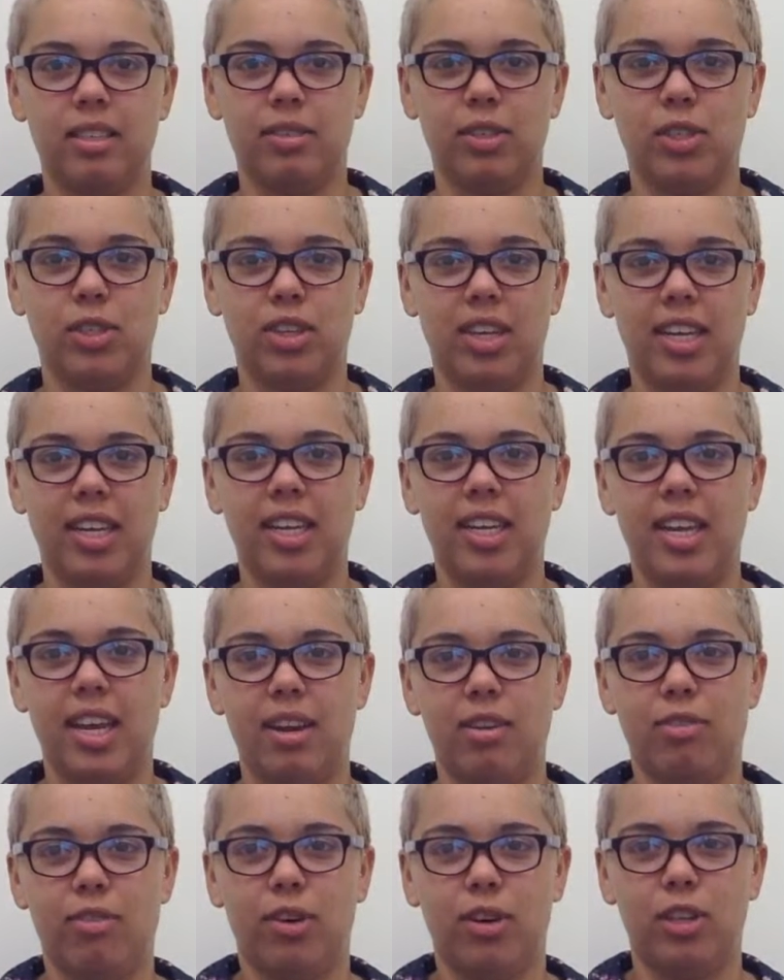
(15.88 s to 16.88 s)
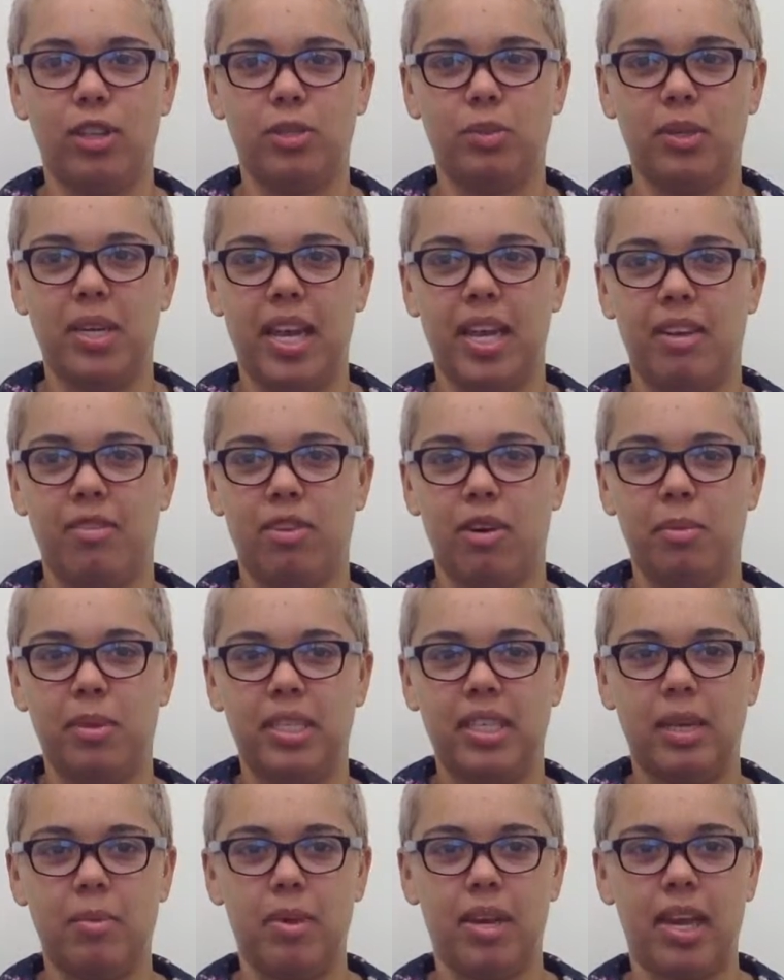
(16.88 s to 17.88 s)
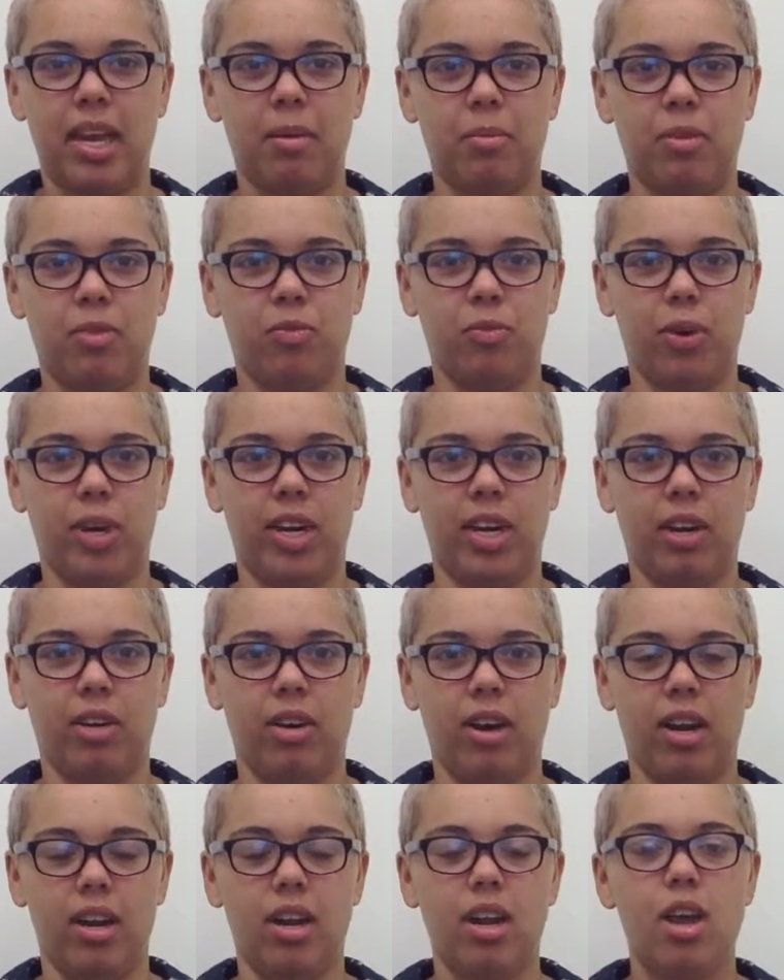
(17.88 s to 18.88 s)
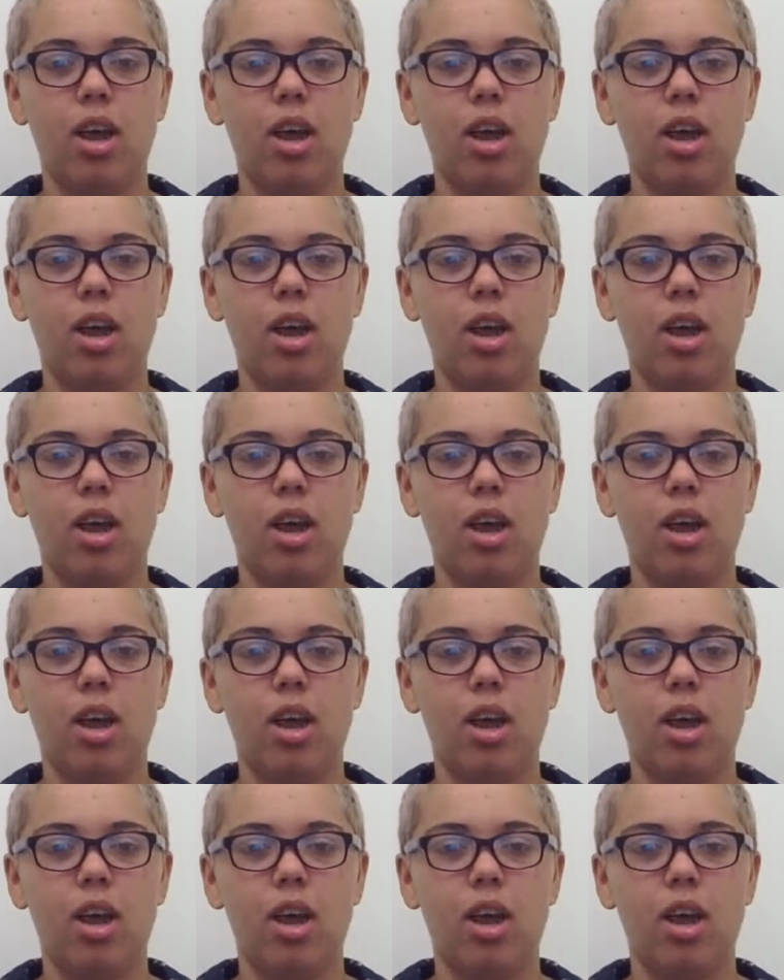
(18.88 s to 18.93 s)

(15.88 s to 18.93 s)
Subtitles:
of Australian native frogs were taken from a semi-captive breeding ground.